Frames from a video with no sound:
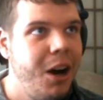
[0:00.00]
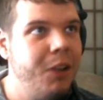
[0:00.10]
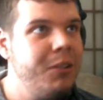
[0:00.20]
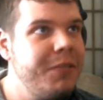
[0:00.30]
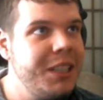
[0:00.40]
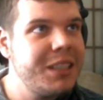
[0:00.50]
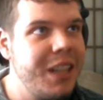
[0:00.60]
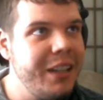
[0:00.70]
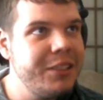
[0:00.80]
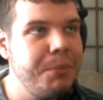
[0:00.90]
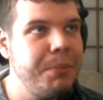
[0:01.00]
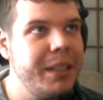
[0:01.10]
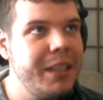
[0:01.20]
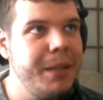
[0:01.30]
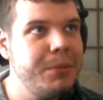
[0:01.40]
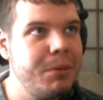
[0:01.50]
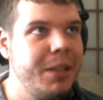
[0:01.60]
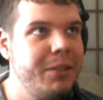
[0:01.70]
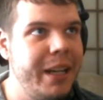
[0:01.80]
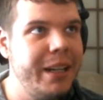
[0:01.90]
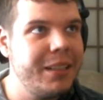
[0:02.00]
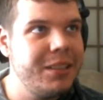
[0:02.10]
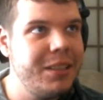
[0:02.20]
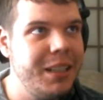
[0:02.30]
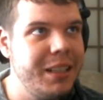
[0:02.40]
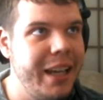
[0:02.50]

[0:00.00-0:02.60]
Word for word: All of these guys are big names without N X T.